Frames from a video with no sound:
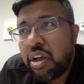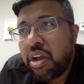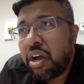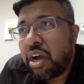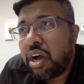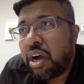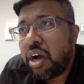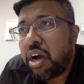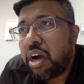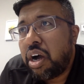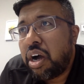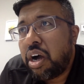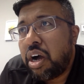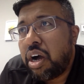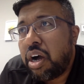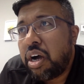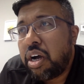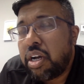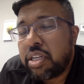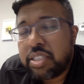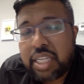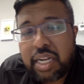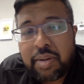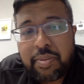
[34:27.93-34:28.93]

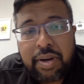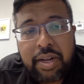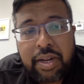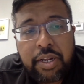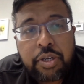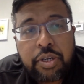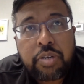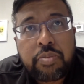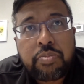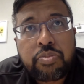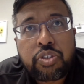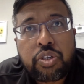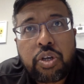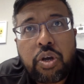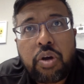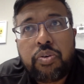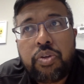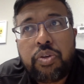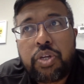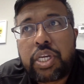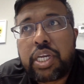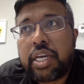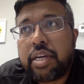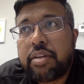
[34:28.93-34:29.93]
Assalamu alaikum. So
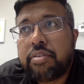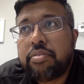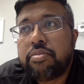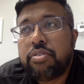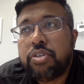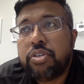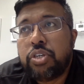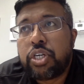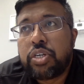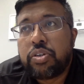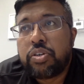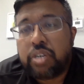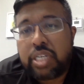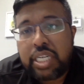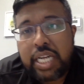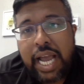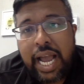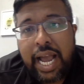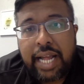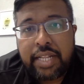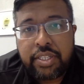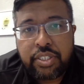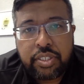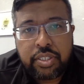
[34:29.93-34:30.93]
you can run
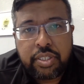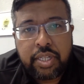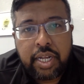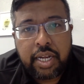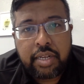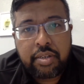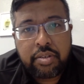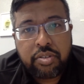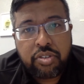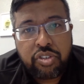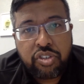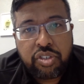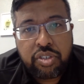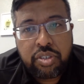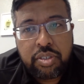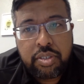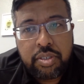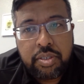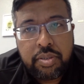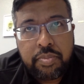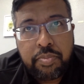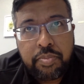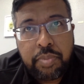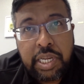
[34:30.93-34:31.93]
ads that
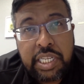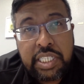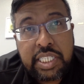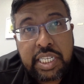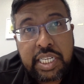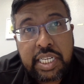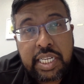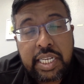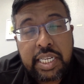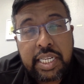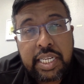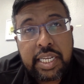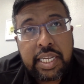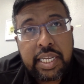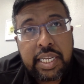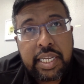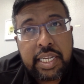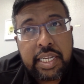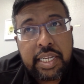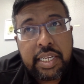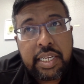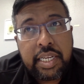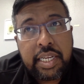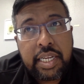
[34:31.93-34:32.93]

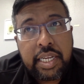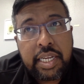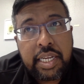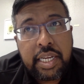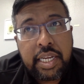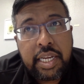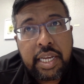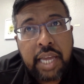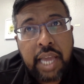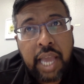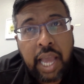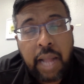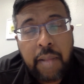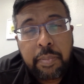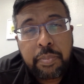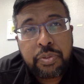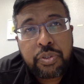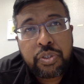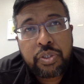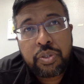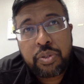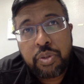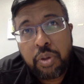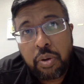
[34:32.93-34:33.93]
basically
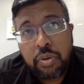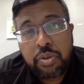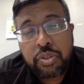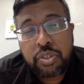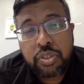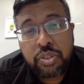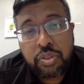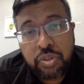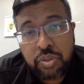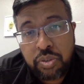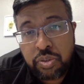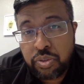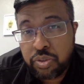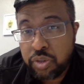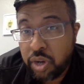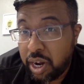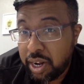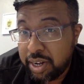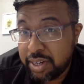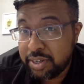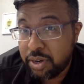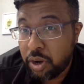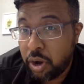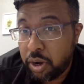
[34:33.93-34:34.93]
helps those
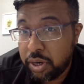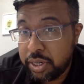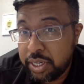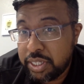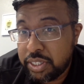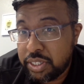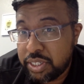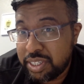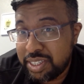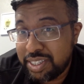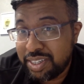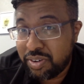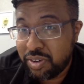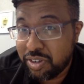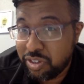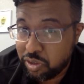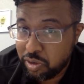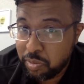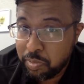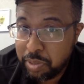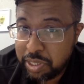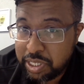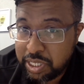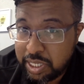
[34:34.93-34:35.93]
target audience in the
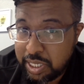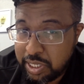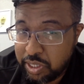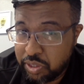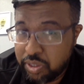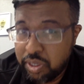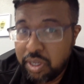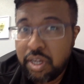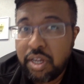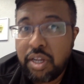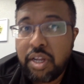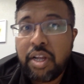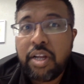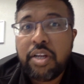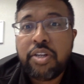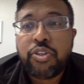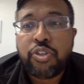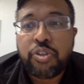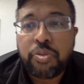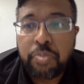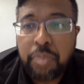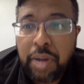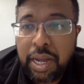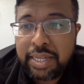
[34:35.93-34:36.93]
restaurant business
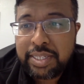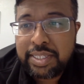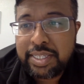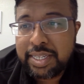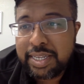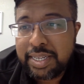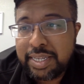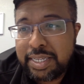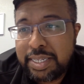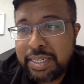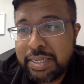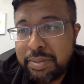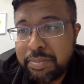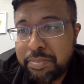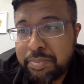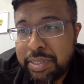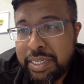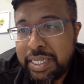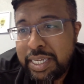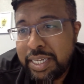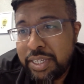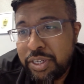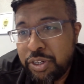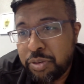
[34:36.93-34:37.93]
to basically
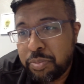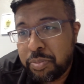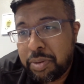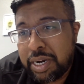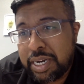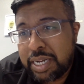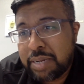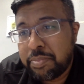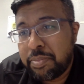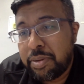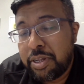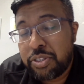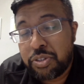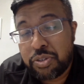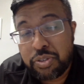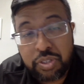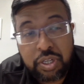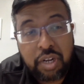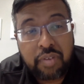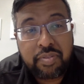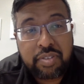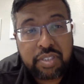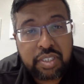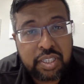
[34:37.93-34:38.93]
be in your marketplace or
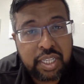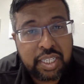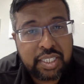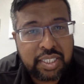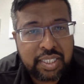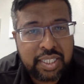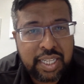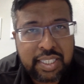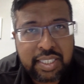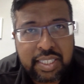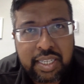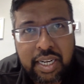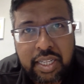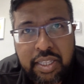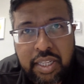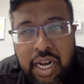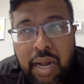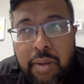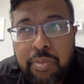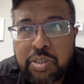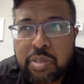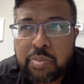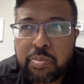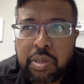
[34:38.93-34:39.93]
service. That's another
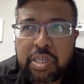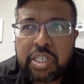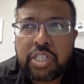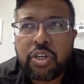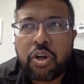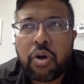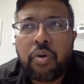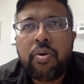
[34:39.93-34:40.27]
option, but